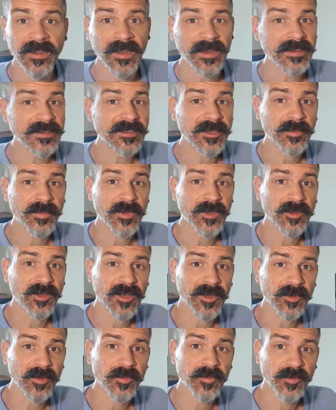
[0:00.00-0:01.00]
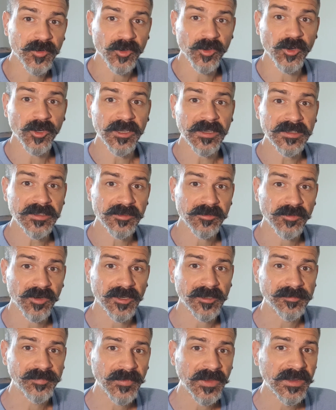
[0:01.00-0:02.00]
And something like cookies,
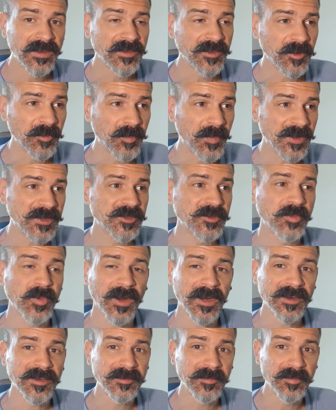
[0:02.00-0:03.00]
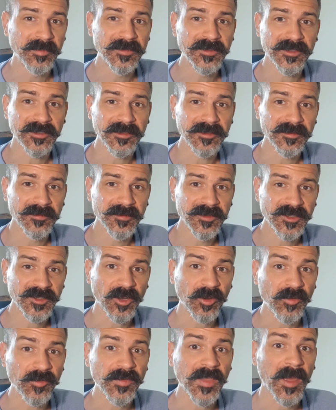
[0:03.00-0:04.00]
right? The best way to
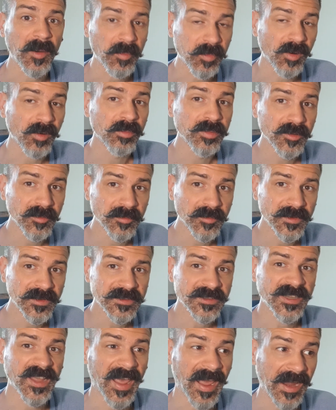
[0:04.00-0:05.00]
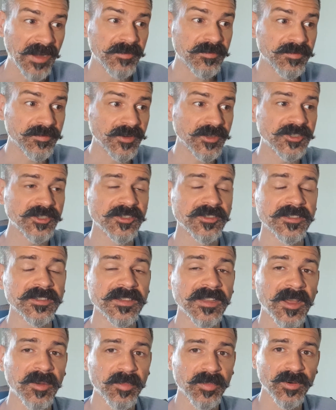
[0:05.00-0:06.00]
solve that problem, to add friction to
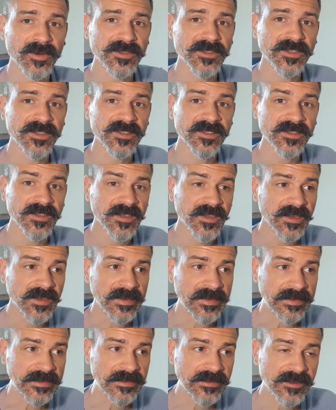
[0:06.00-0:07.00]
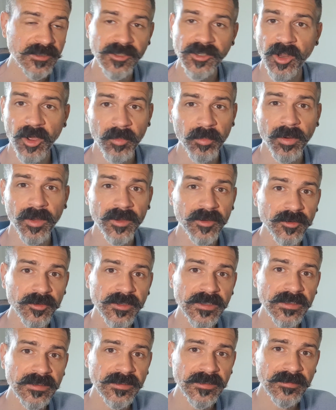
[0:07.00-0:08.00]
that process, is to not buy
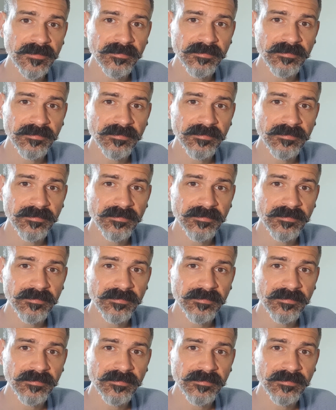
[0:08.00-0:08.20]
cookies.